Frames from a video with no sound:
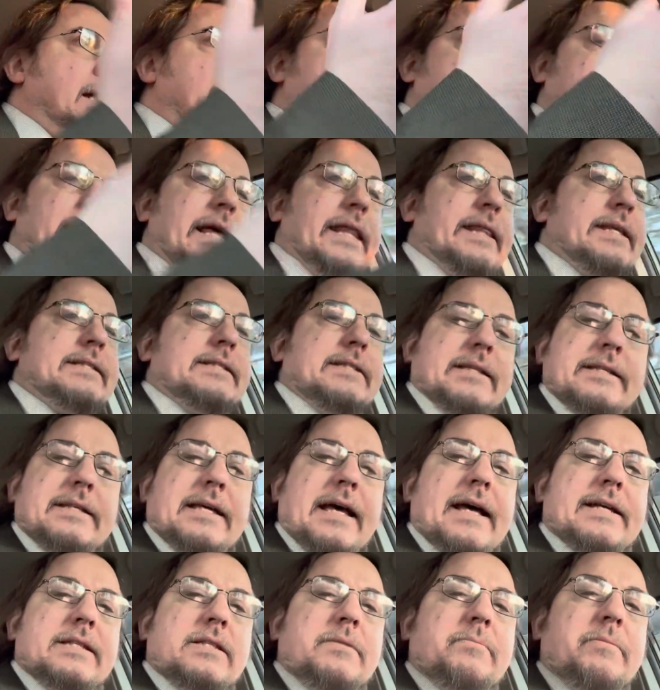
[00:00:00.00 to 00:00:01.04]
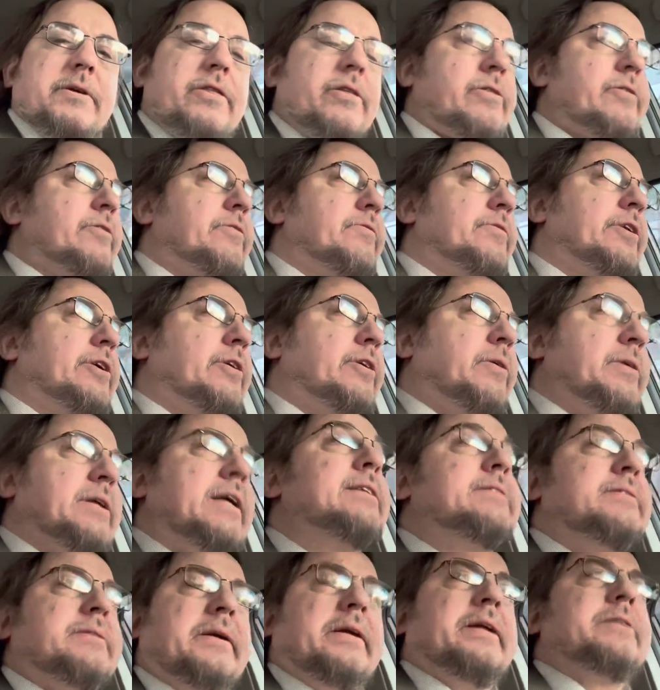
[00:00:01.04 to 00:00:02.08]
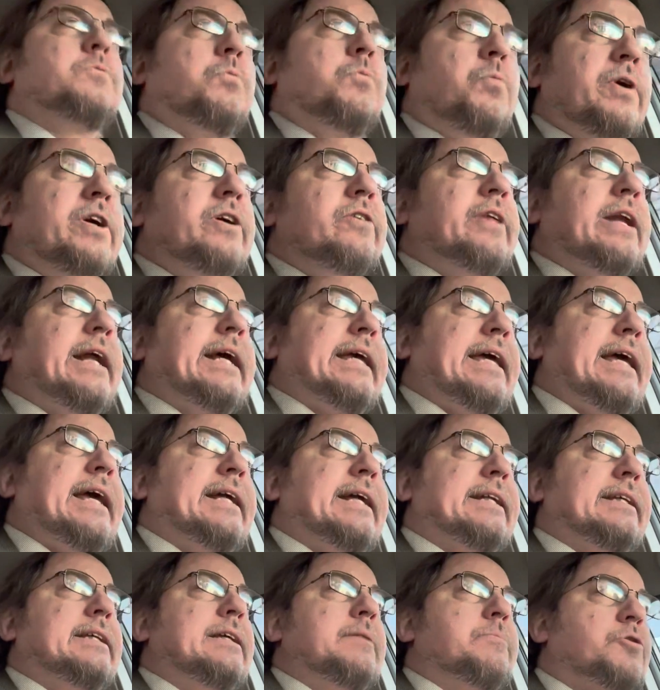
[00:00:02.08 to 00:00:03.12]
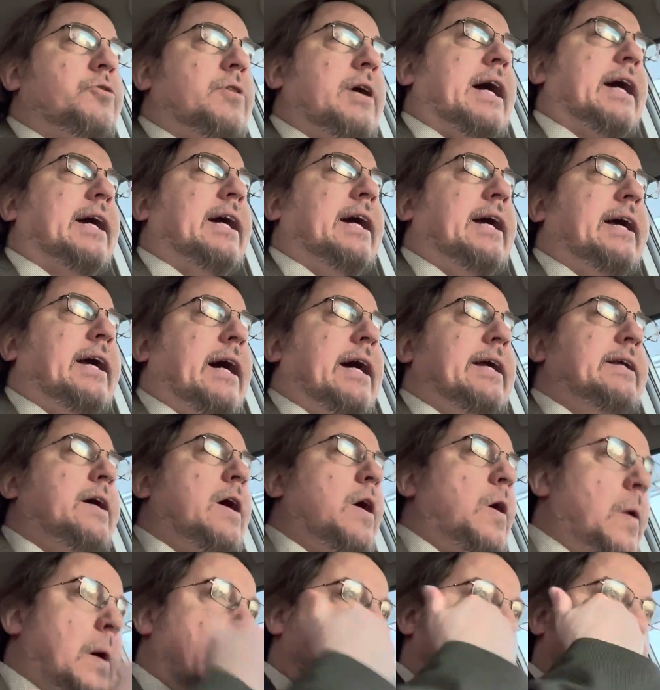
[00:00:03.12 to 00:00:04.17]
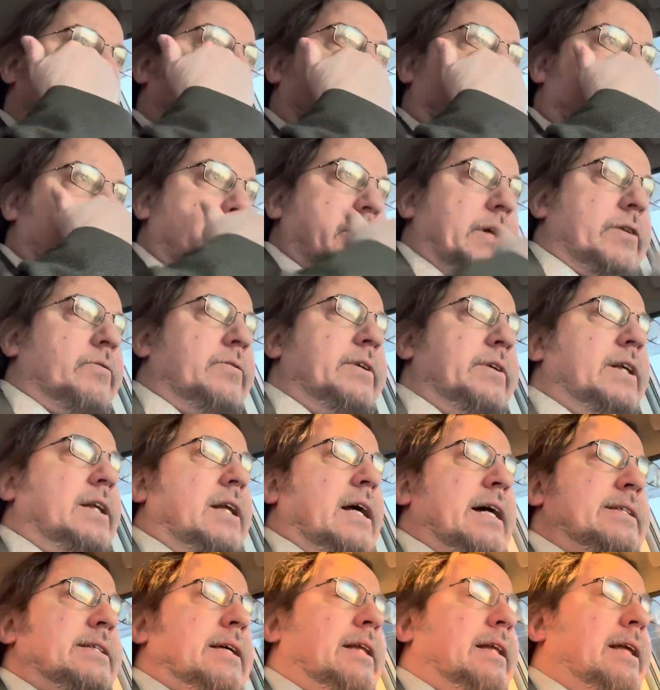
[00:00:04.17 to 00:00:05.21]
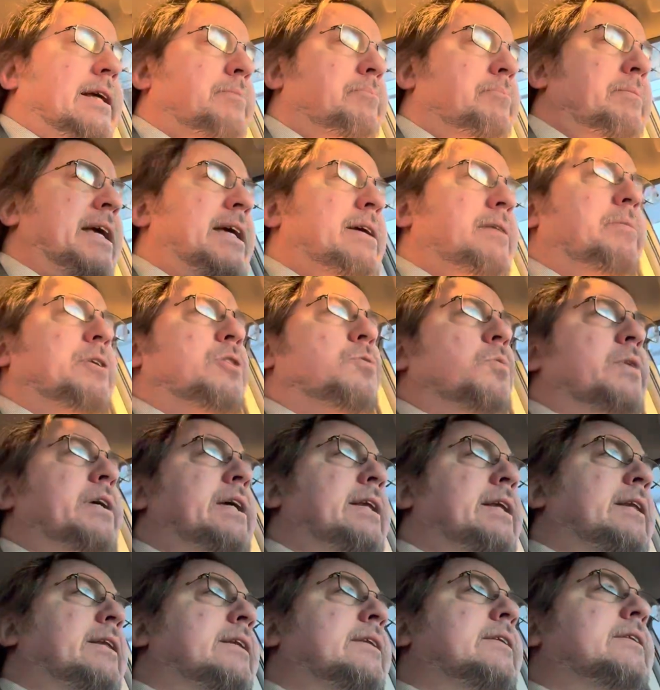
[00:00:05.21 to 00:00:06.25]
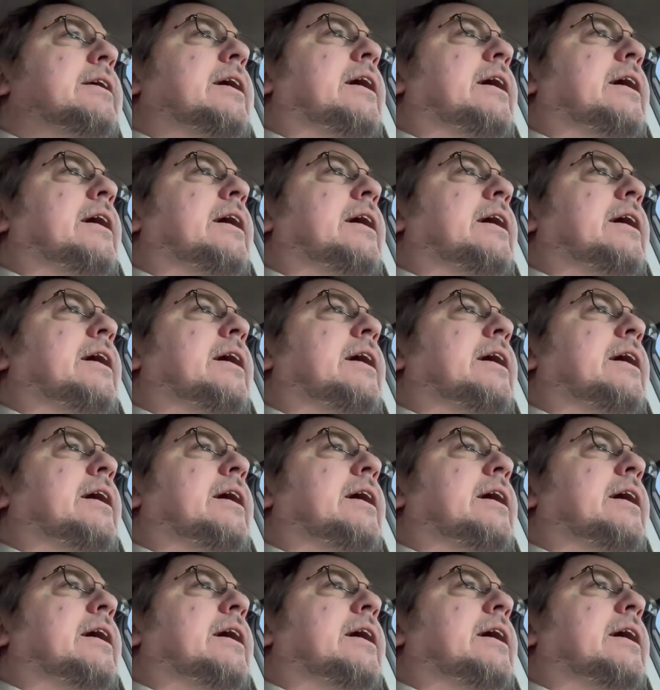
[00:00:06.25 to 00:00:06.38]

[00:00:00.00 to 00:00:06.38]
yeah, this this has to be the third video. It's it's weird that I can't keep track. I, I know, but realize I like make between